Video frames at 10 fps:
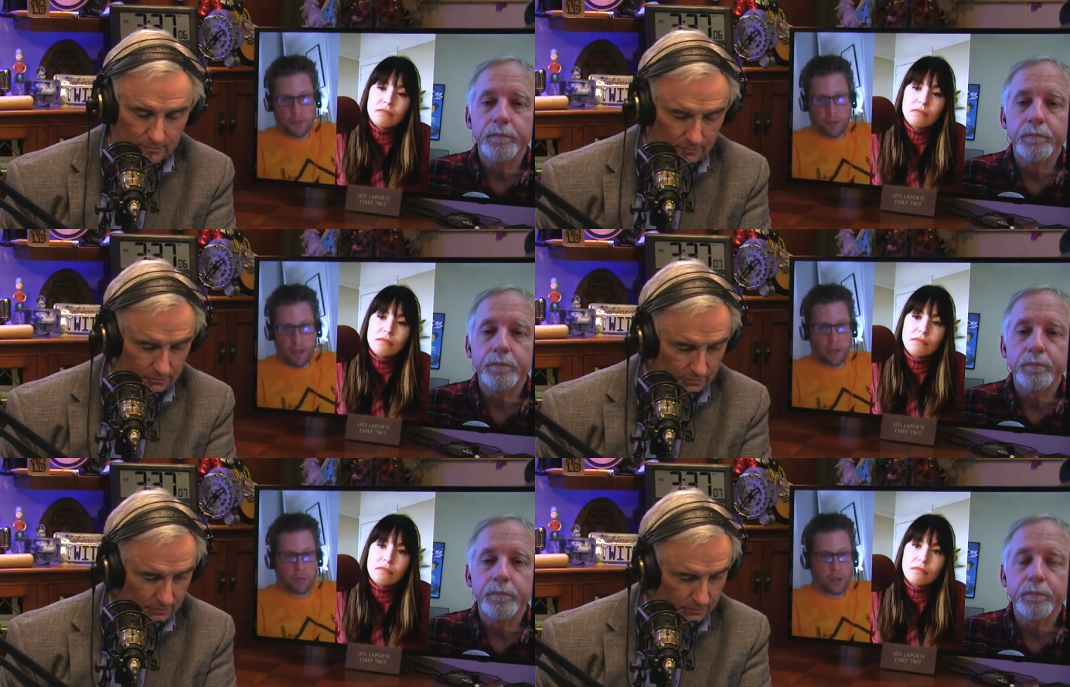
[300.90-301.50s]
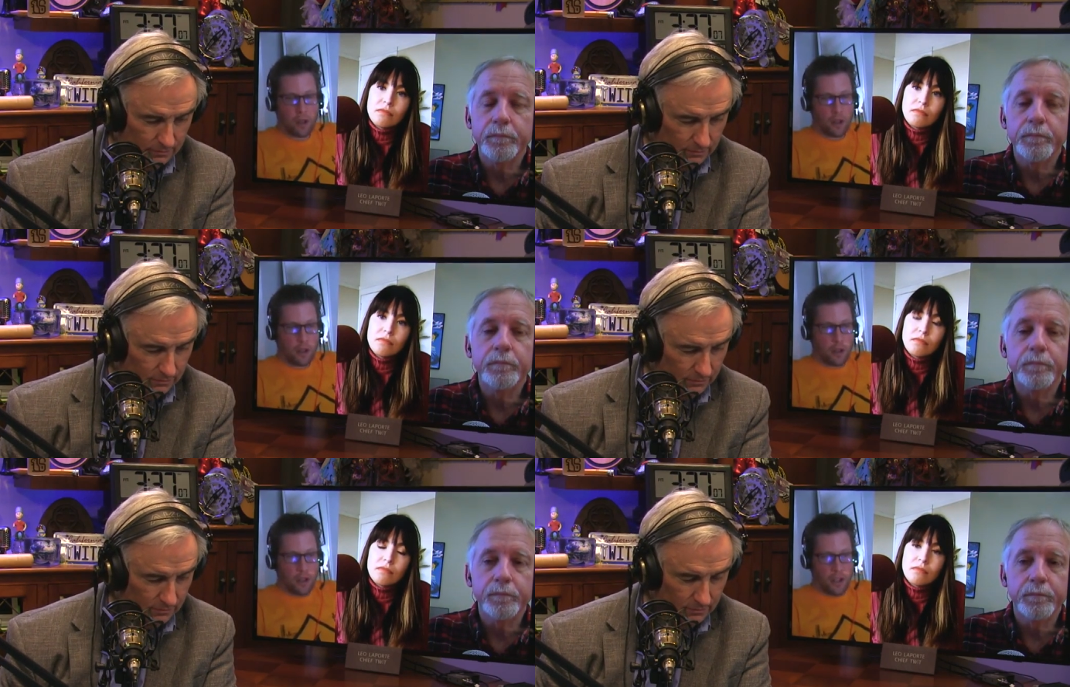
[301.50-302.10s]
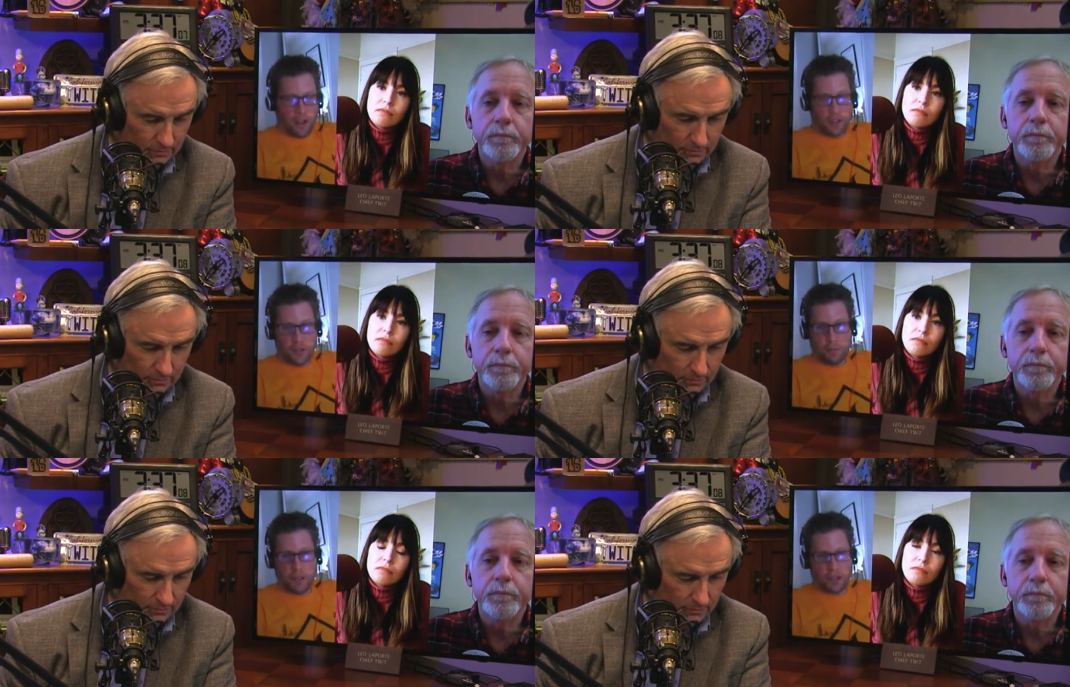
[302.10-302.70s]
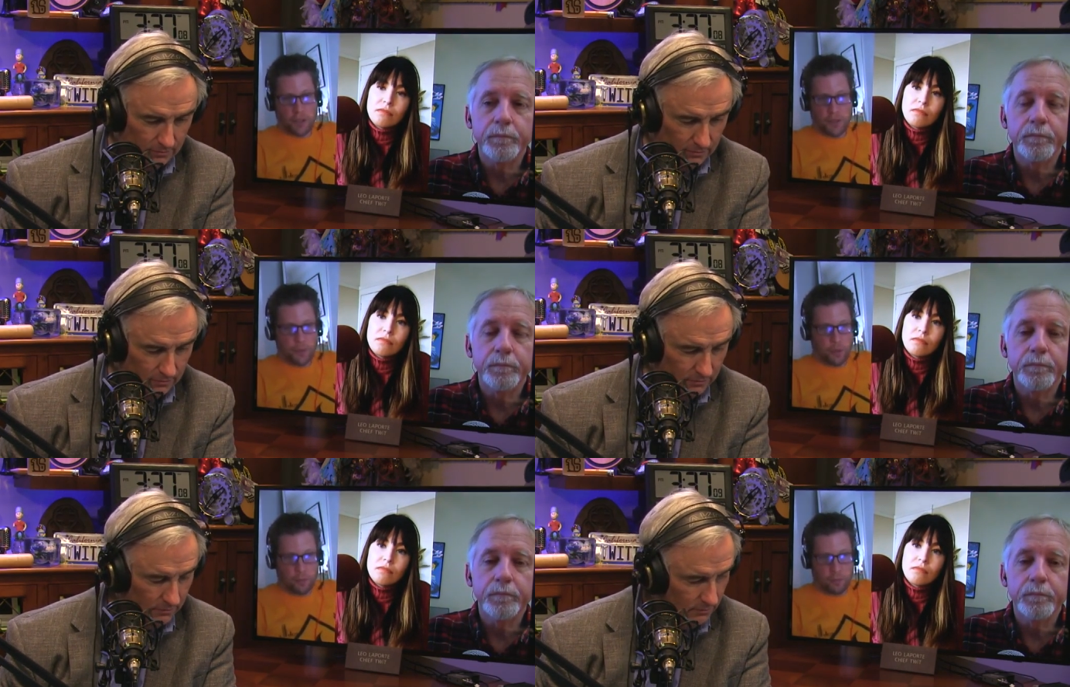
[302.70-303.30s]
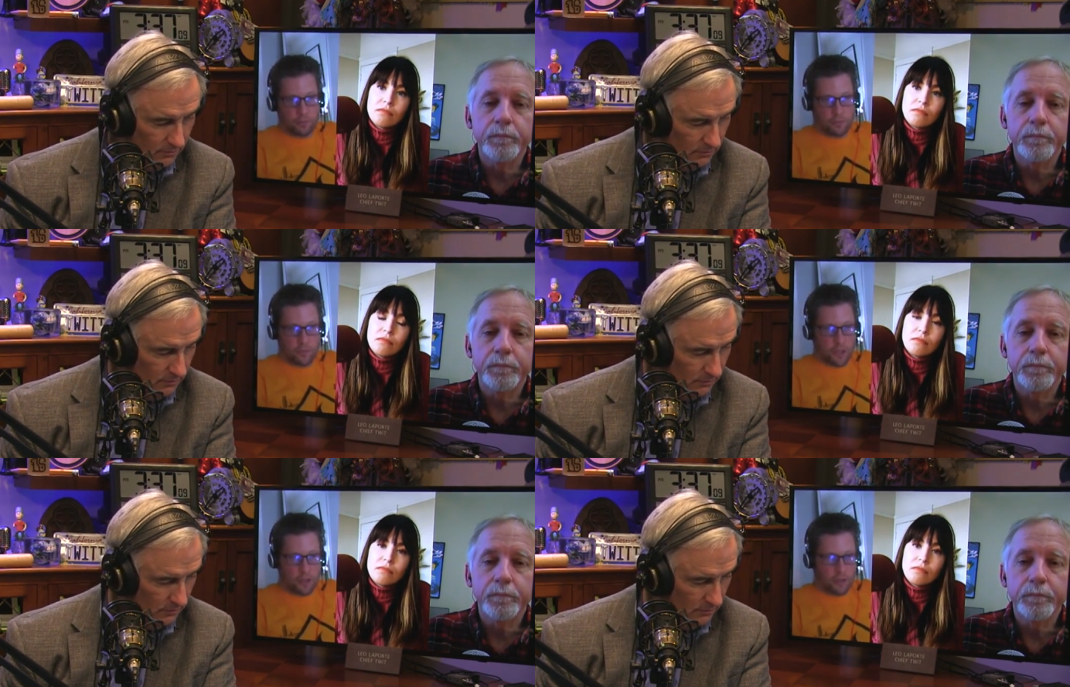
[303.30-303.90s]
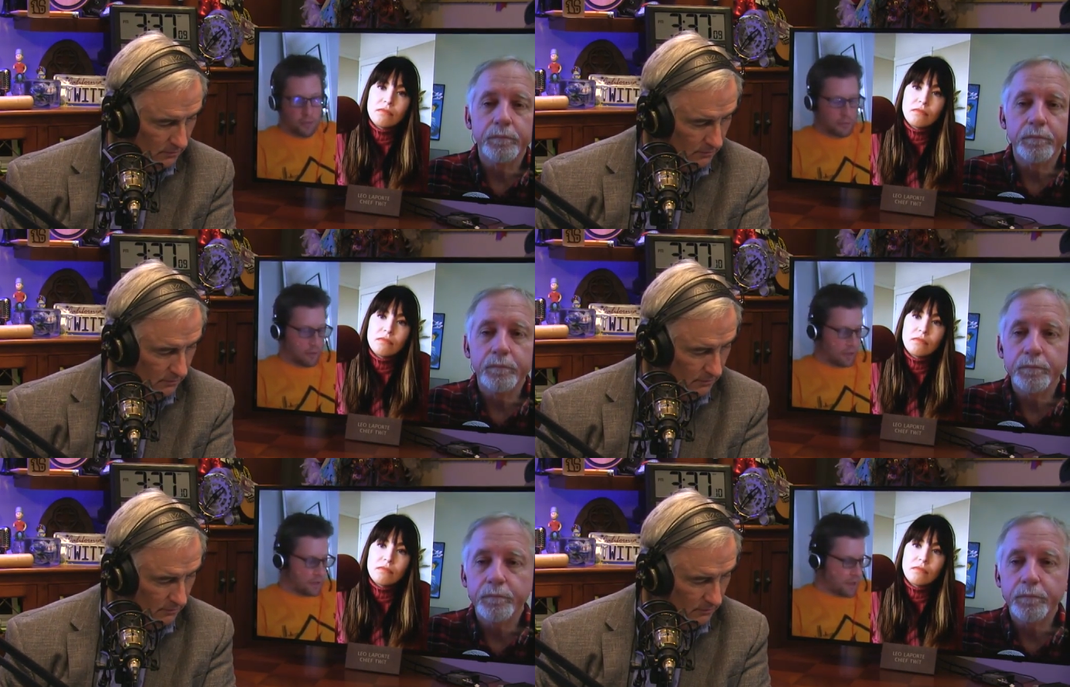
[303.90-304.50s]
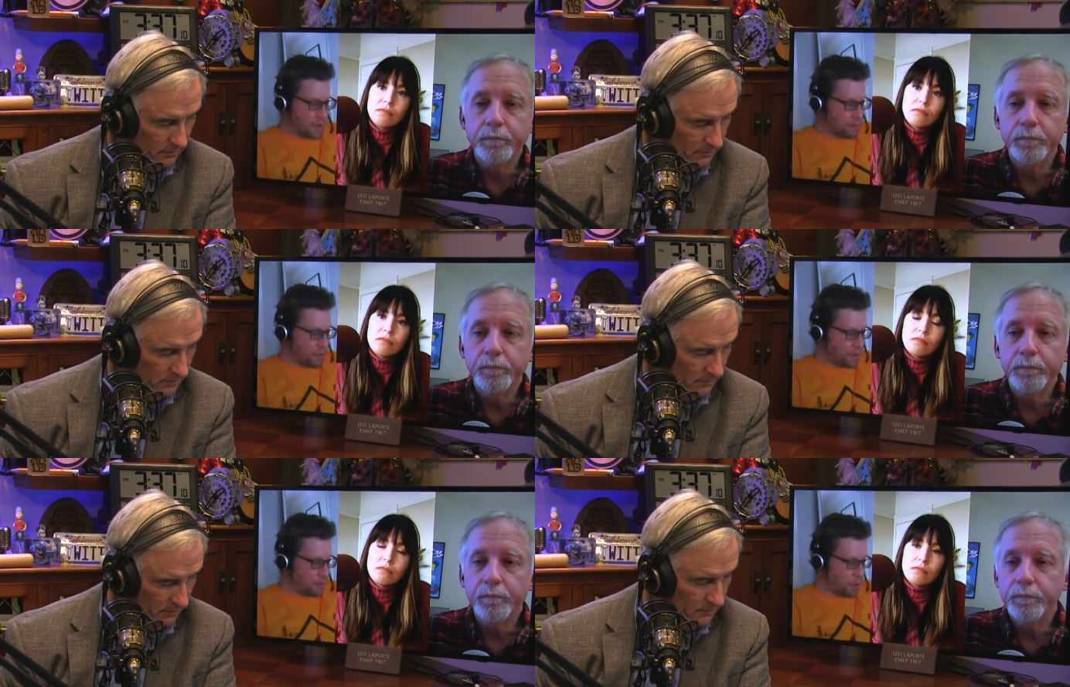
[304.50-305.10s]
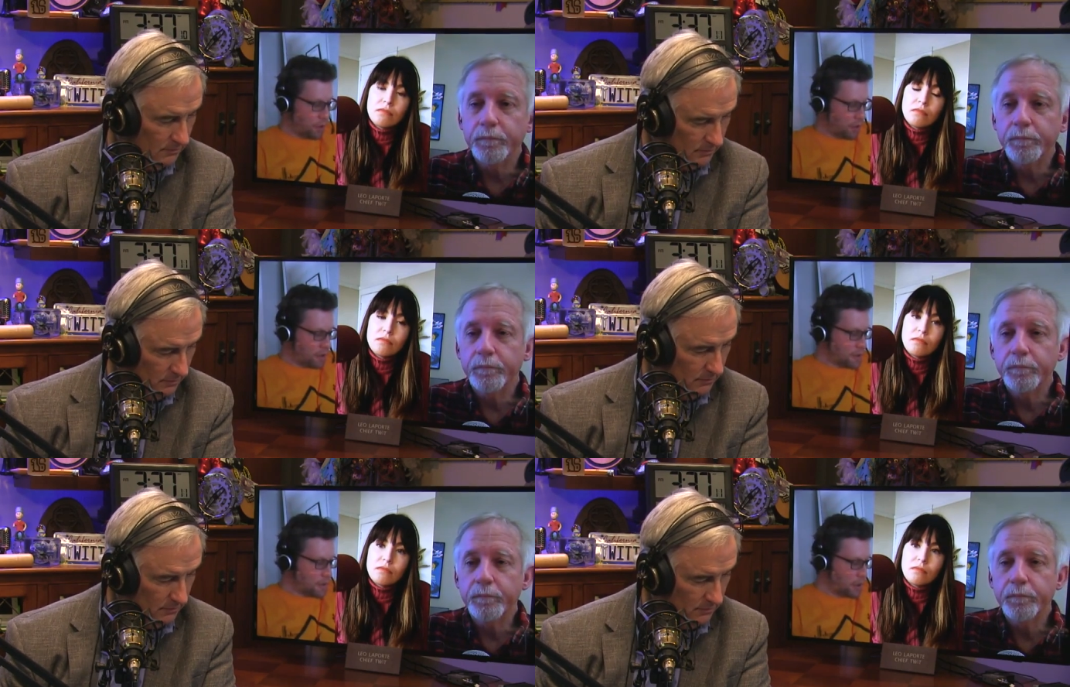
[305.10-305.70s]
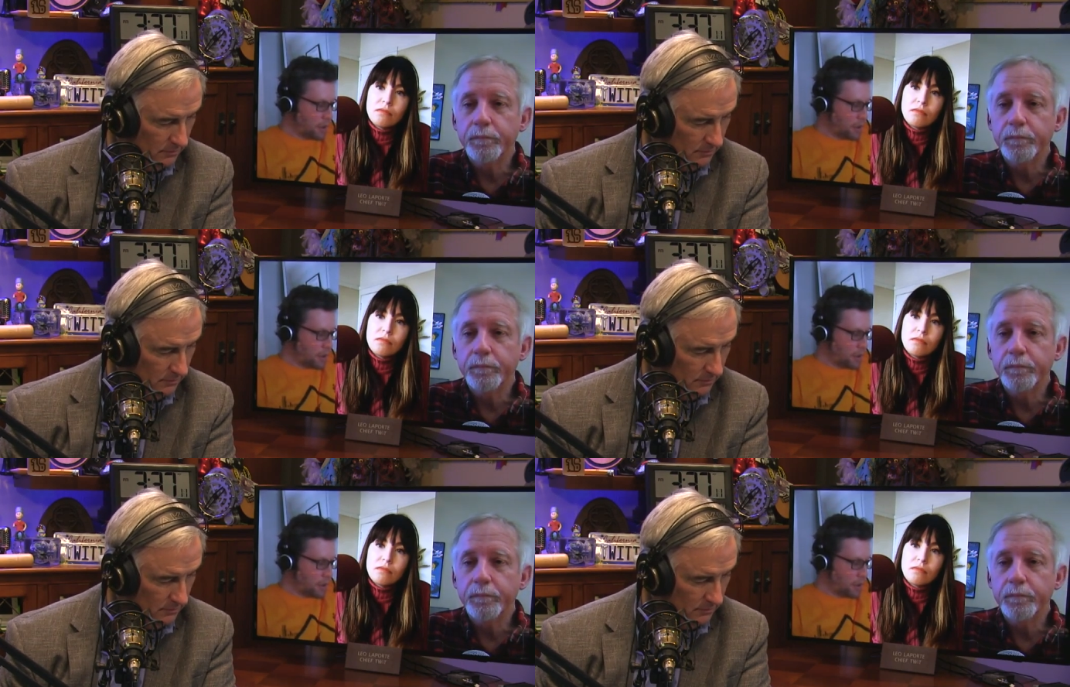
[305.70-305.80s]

Speaker 1: spam uh, and not just pitches from you know uh, desperate marketers.